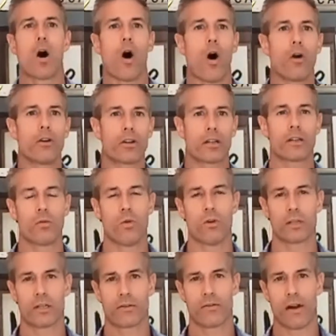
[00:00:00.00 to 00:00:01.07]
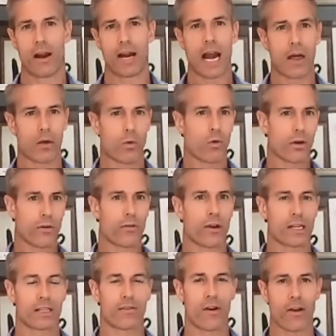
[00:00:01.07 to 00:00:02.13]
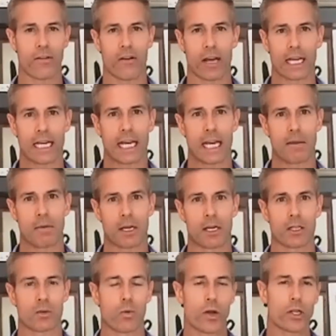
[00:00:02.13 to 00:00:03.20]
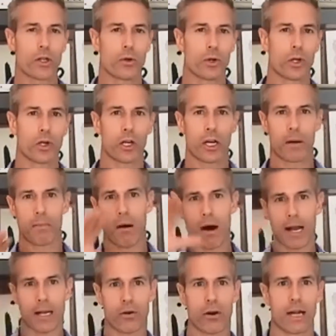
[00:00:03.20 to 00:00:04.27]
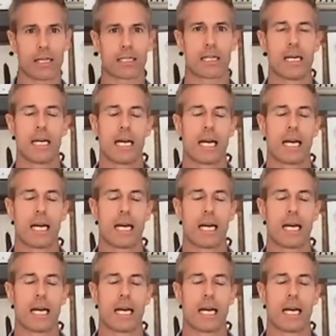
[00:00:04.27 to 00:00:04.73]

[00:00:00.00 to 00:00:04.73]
Onto the waterfront. Now the waterfront is very, very key, because when you look at Pinecrest,